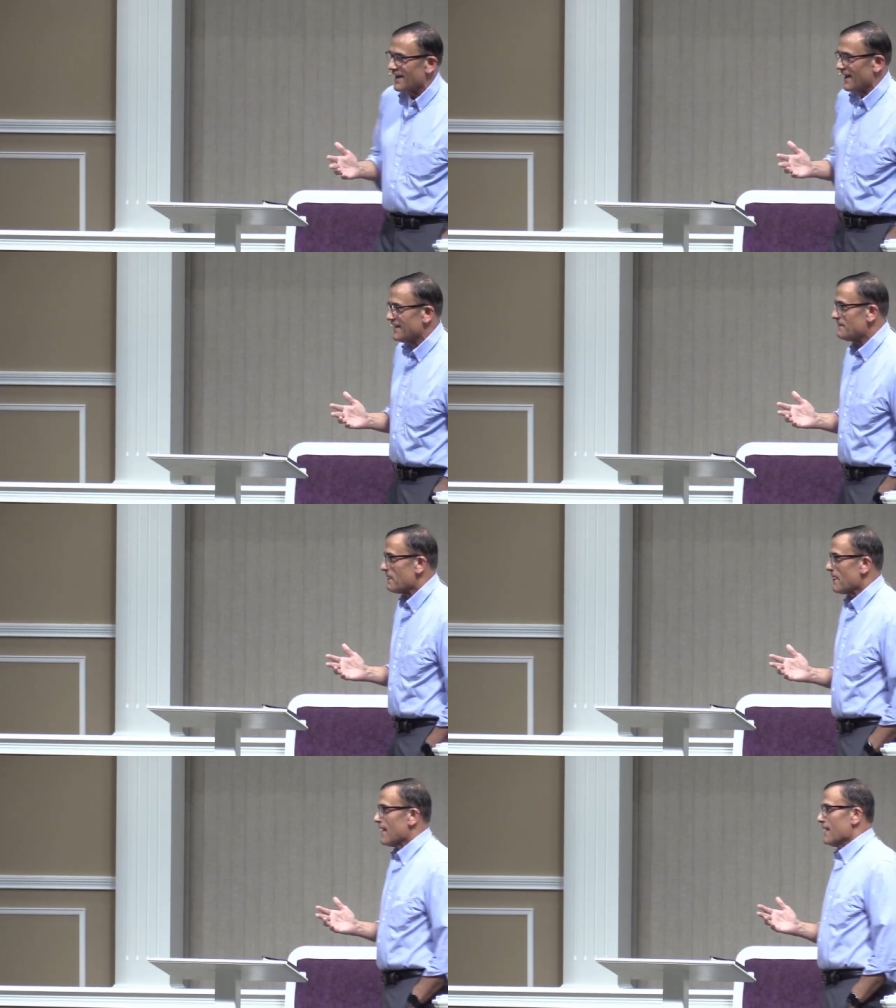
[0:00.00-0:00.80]
that.
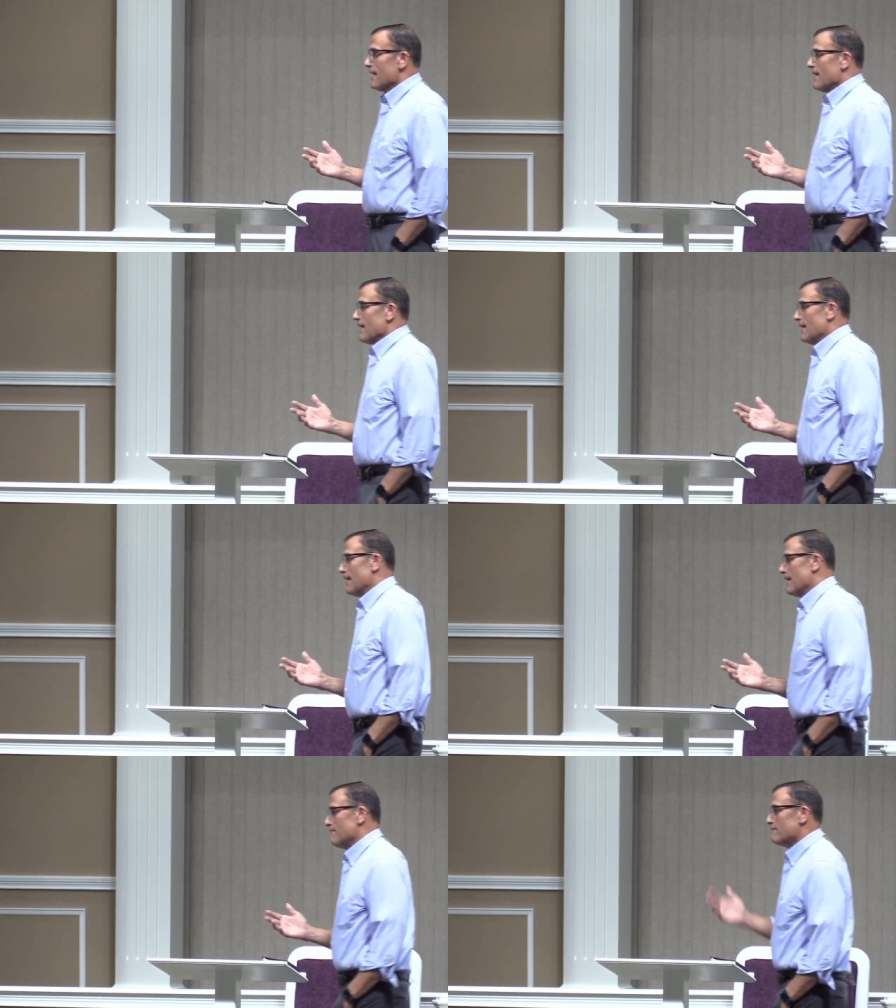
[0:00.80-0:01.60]

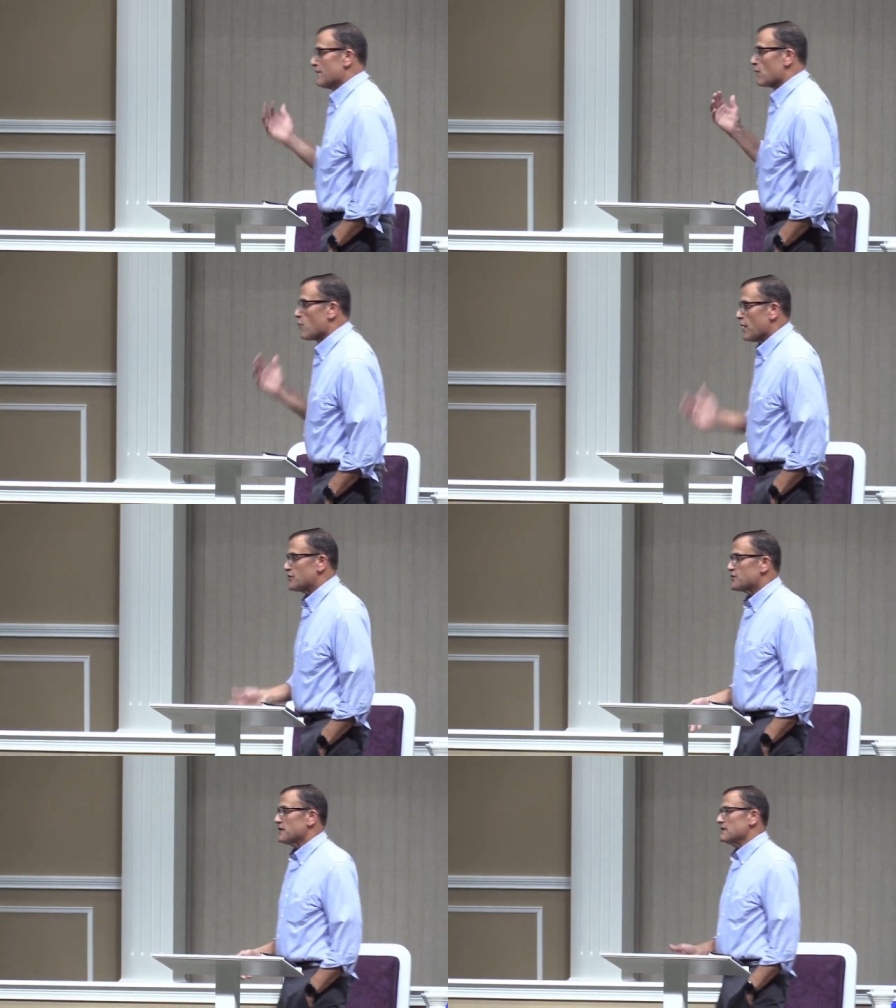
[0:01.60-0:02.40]
Um, the
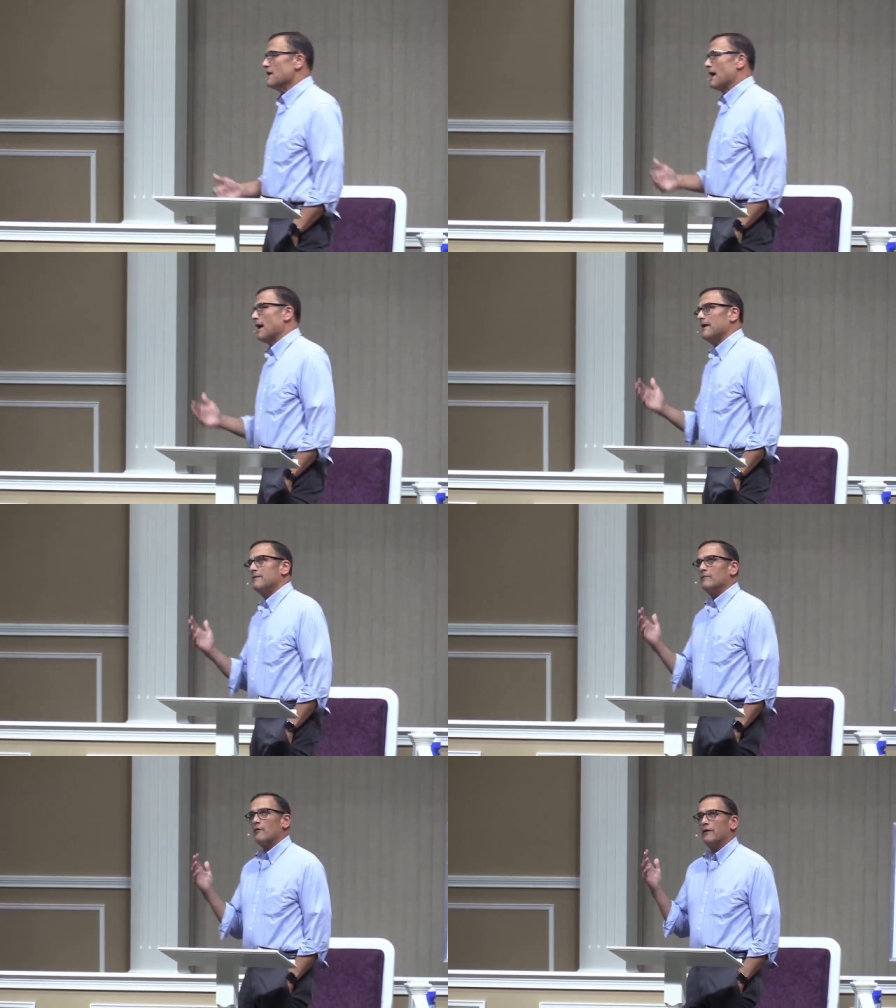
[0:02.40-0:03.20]
question I
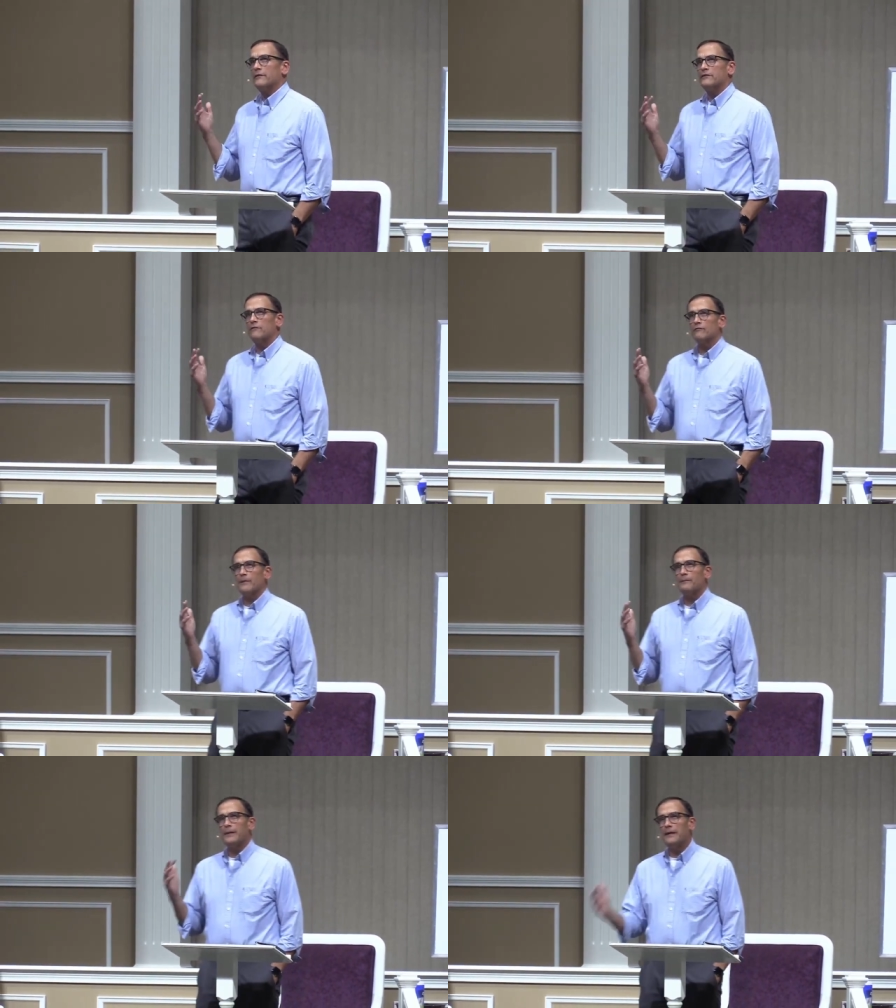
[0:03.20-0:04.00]
am going to
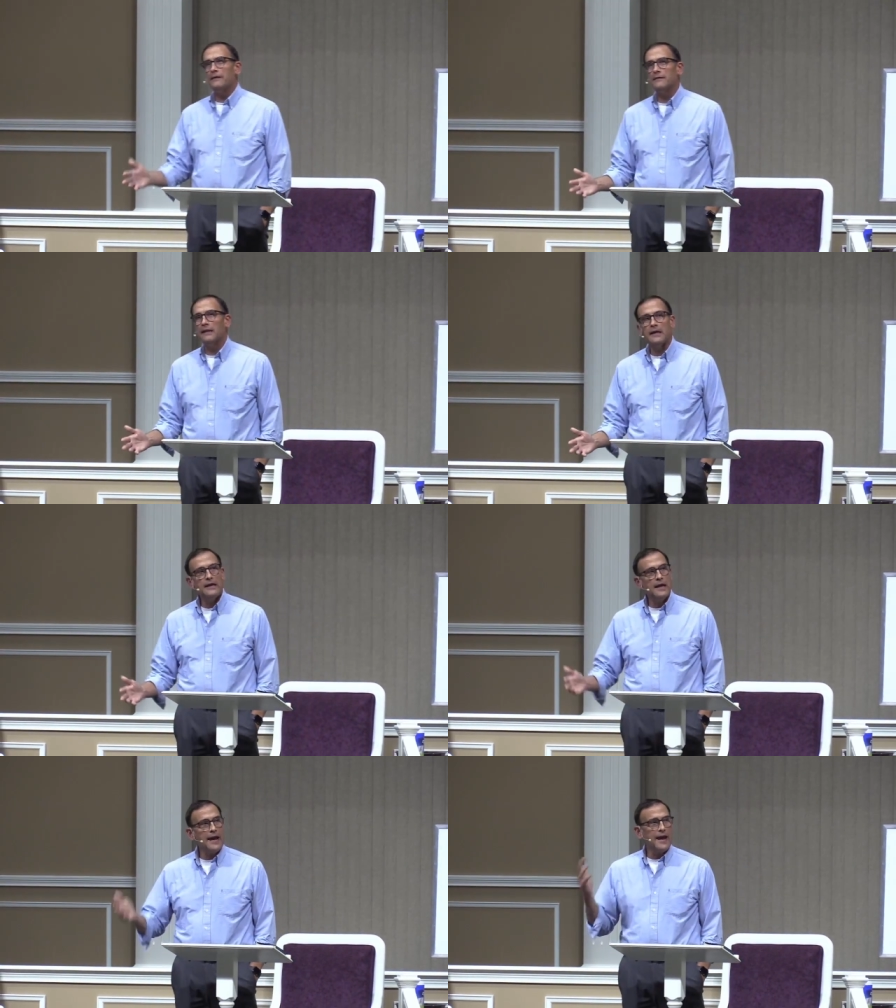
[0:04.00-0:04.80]

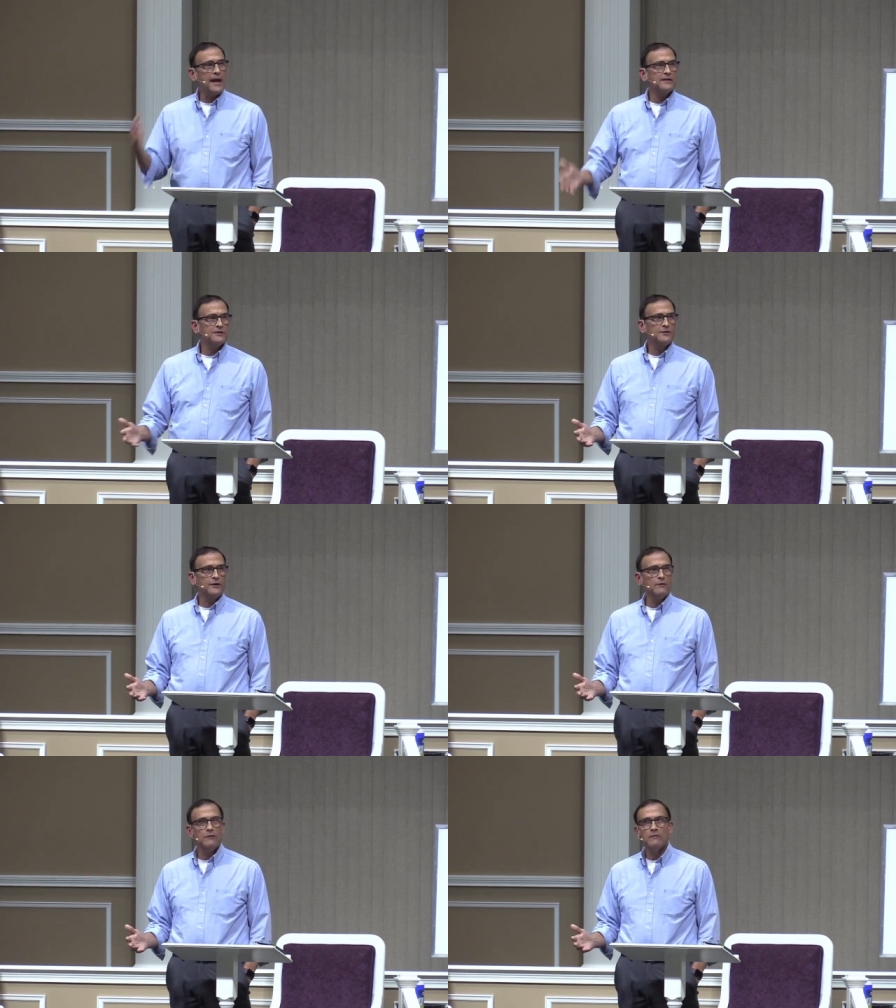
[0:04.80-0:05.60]
repeatedly ask
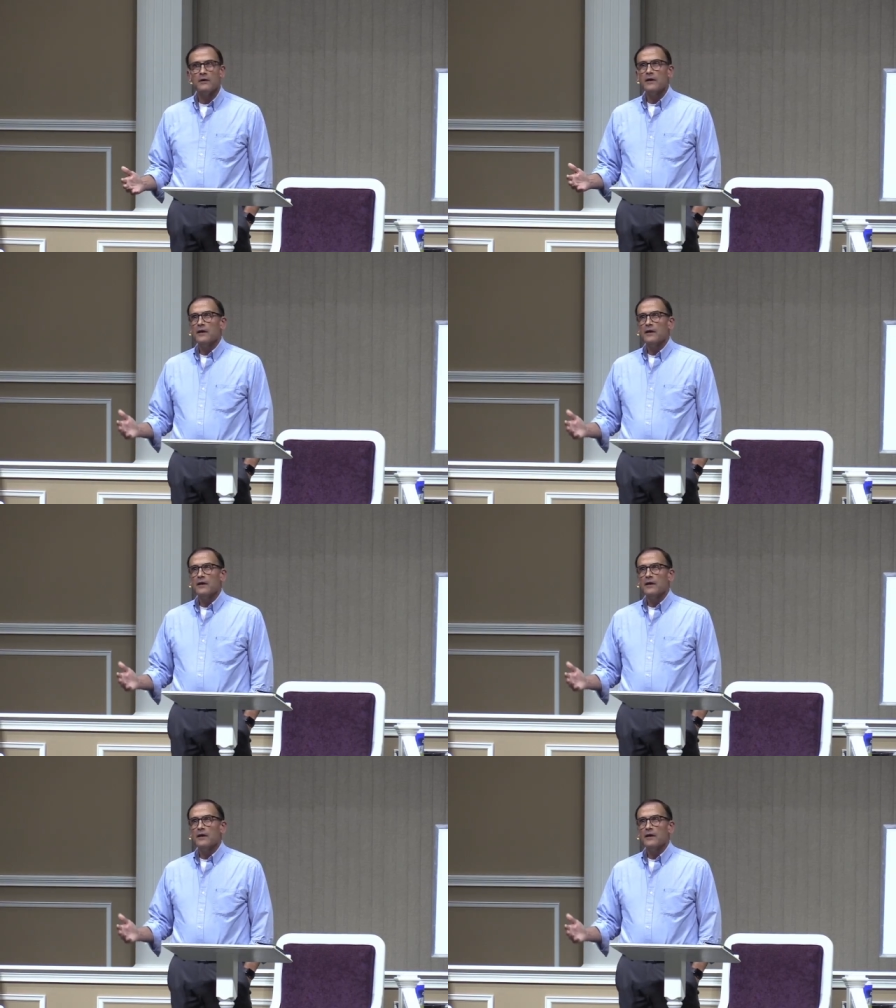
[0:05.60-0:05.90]
you